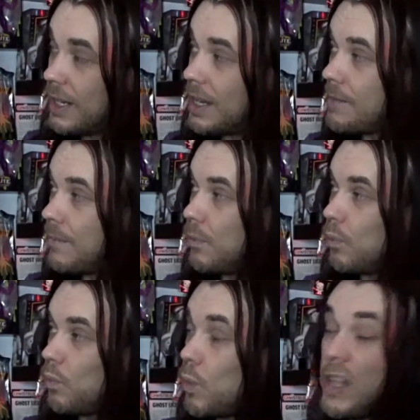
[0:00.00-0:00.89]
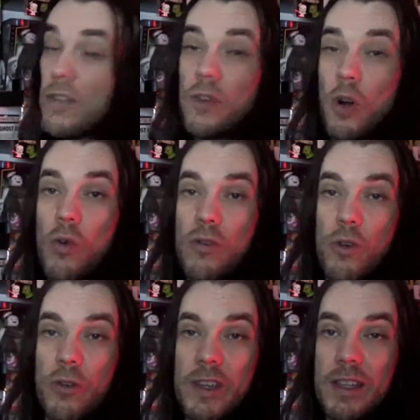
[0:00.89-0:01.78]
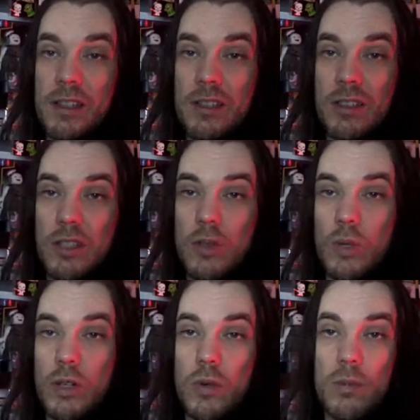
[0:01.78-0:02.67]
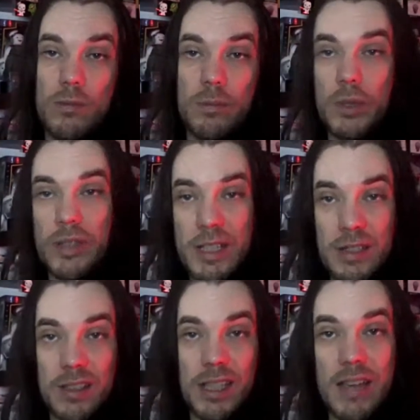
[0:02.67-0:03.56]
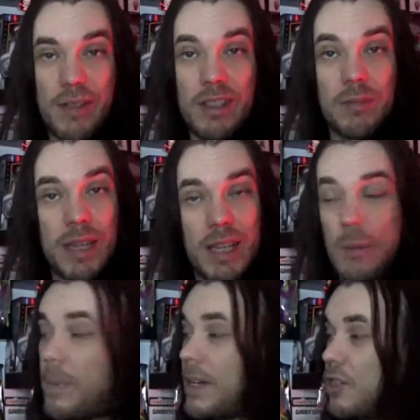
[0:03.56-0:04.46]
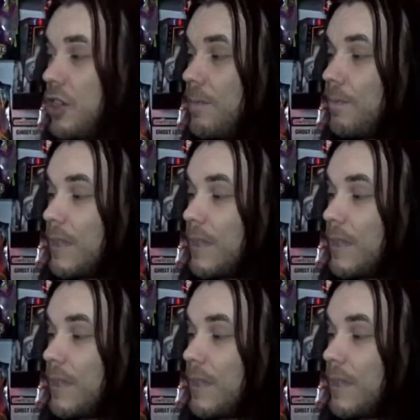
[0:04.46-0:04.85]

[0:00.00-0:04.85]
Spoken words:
When you've got all four figures, you will put these together to make up a picture.